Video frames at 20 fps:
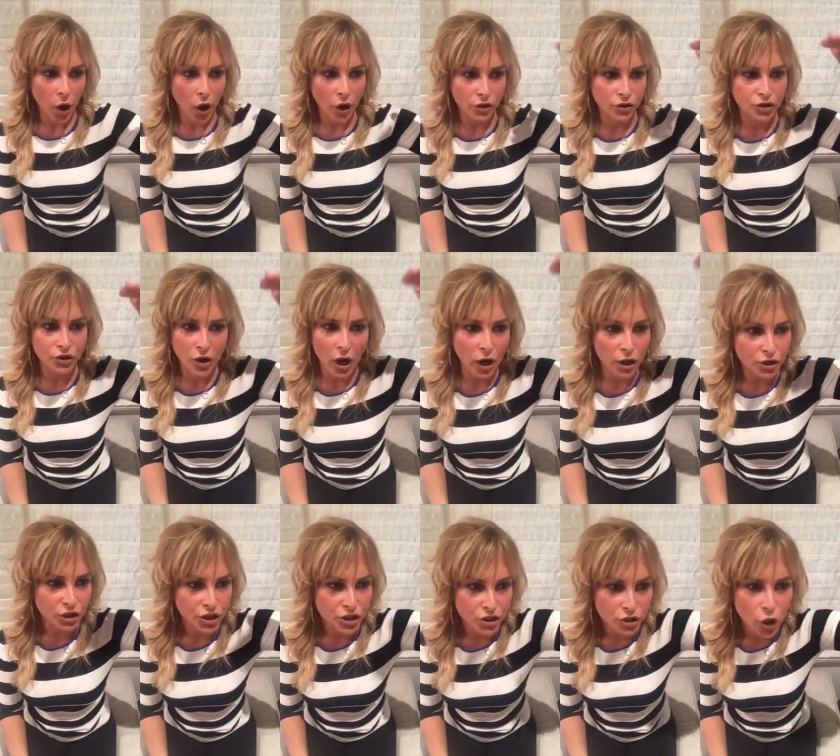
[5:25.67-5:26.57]
are
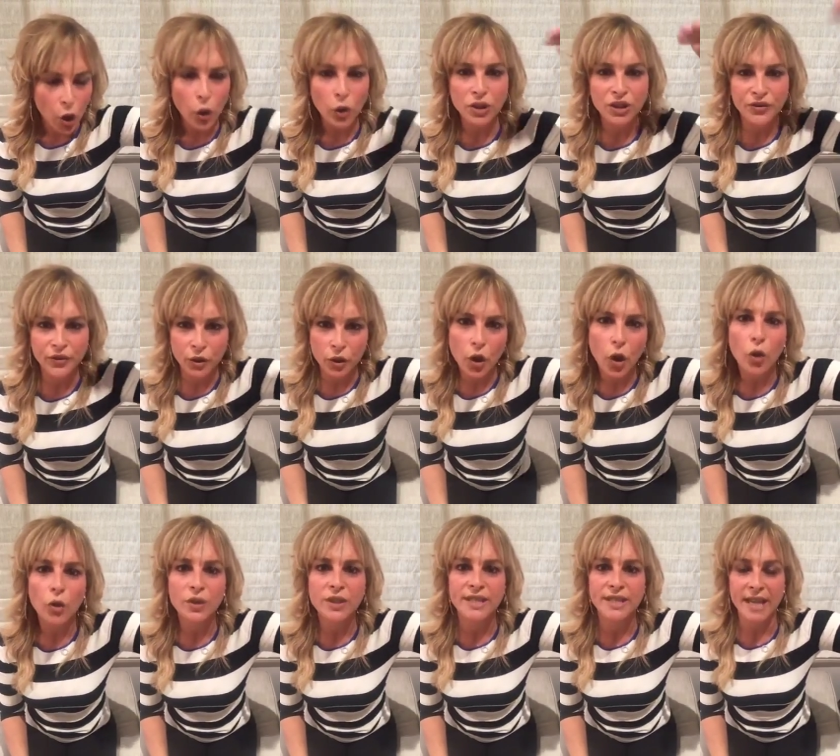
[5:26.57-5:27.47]
are just goals for
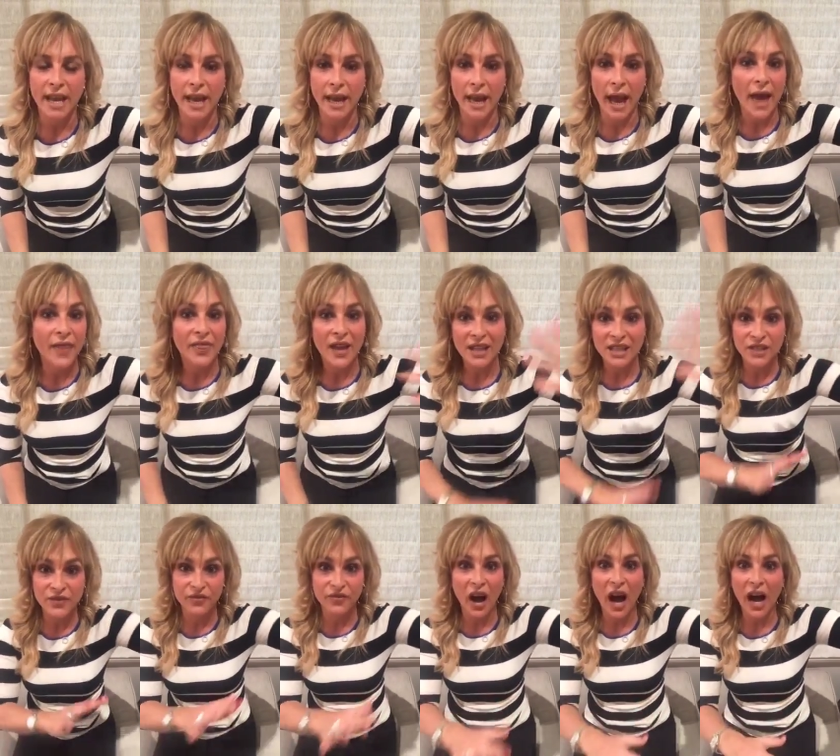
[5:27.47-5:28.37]
goals sake and
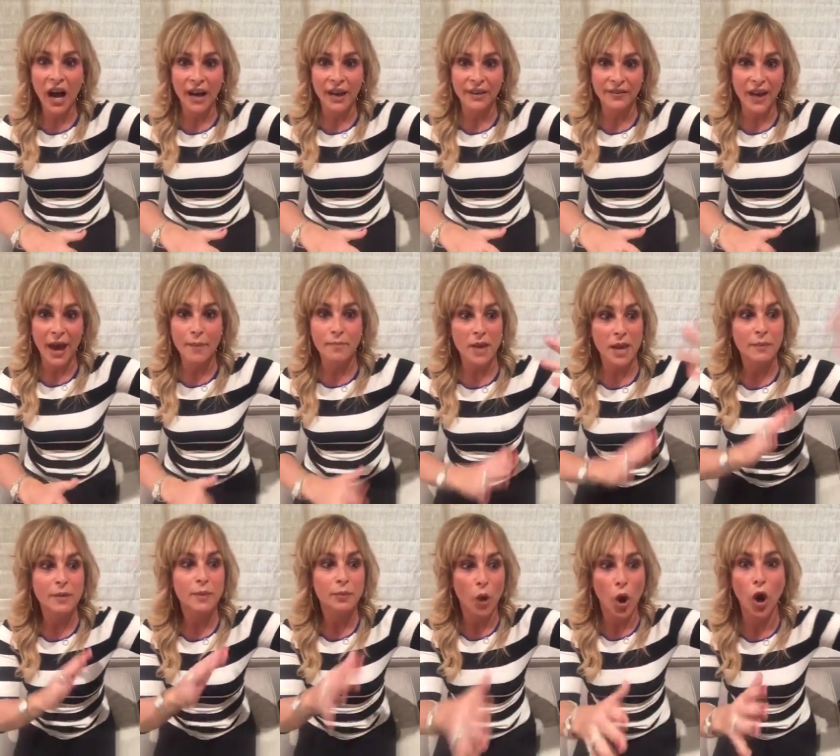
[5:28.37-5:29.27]
that's fine that
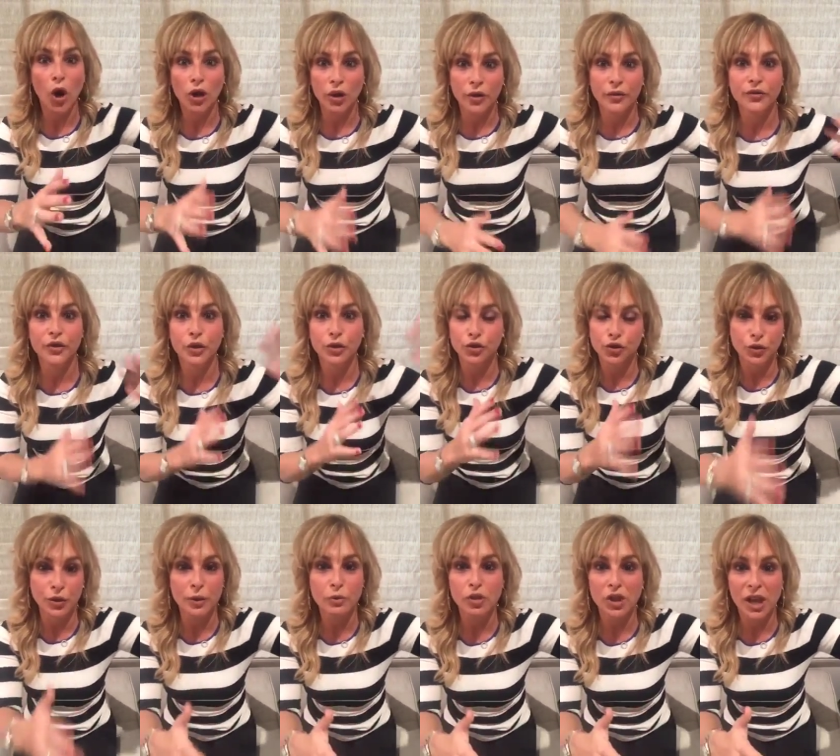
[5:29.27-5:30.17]
may be part of your
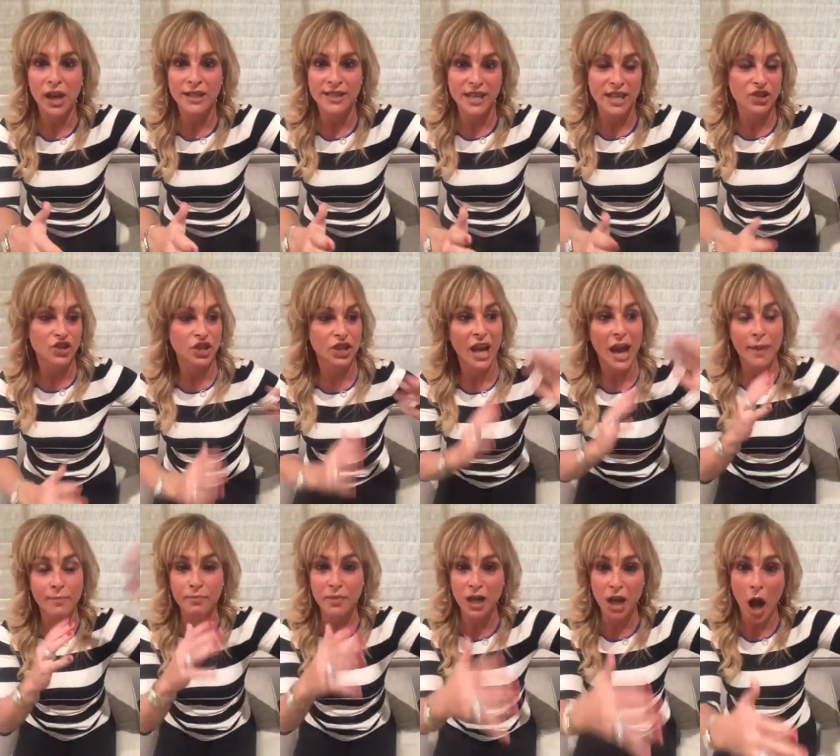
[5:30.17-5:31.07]
dream realization
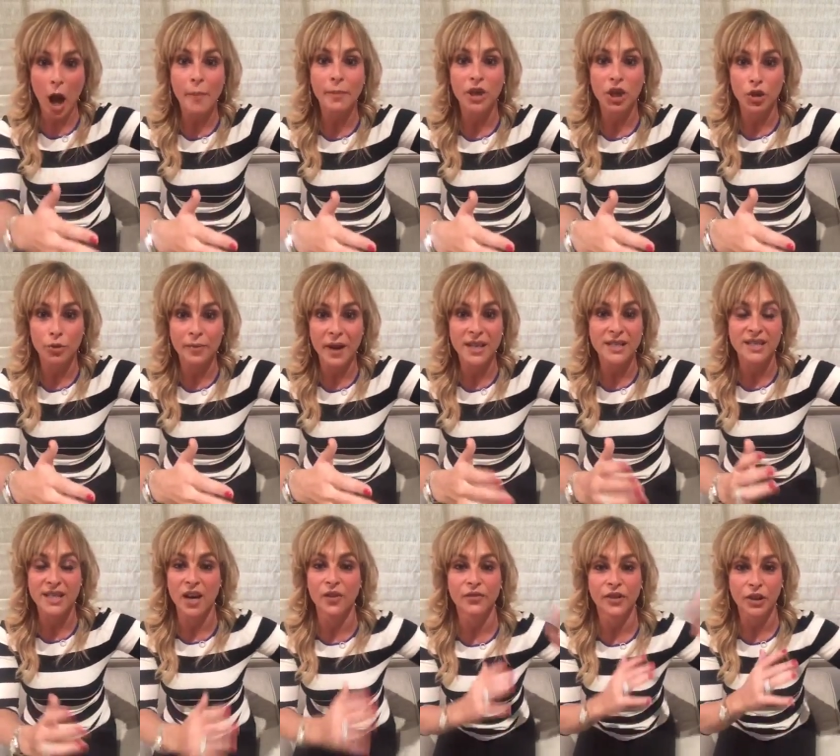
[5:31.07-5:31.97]
and becoming your
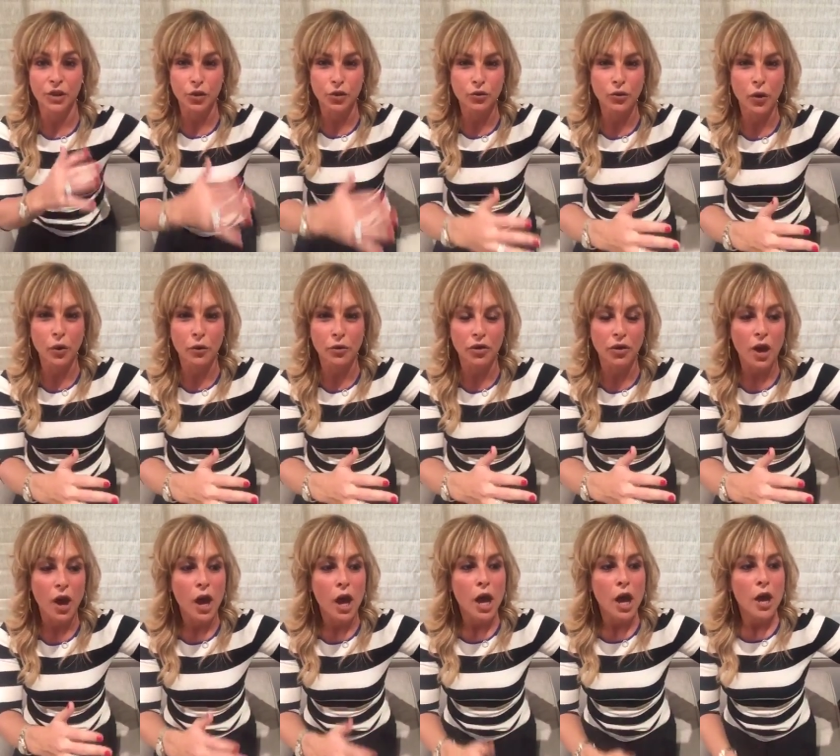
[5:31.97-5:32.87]
best self and your growth
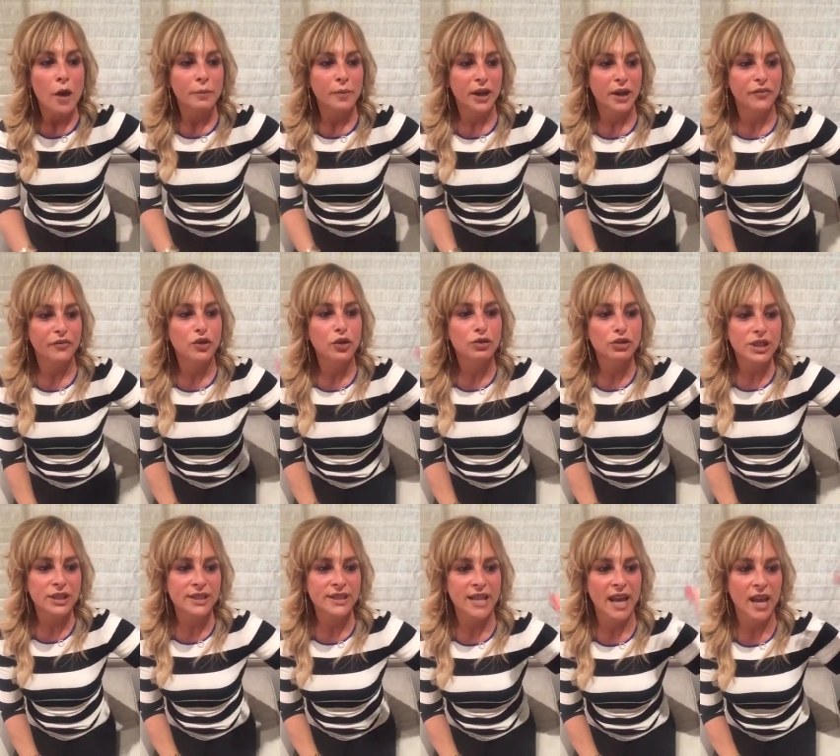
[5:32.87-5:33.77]
but if you
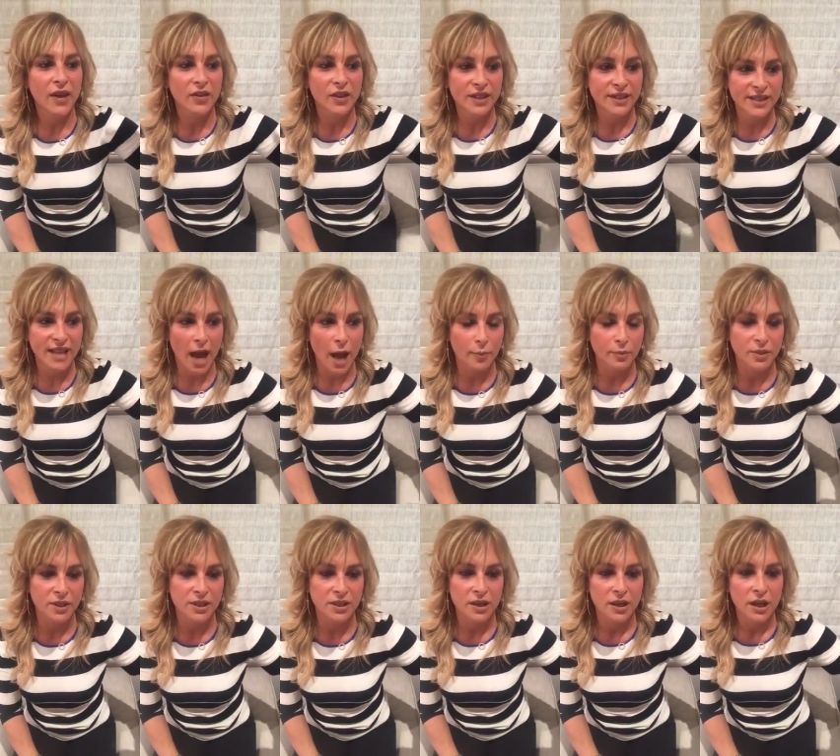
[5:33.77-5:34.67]
just take the
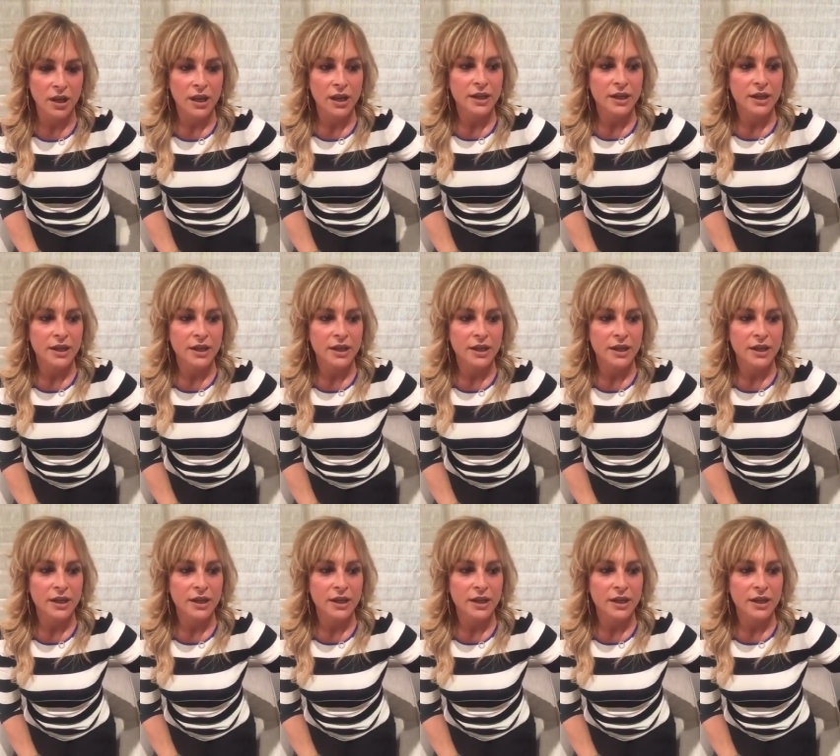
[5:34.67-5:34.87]
steps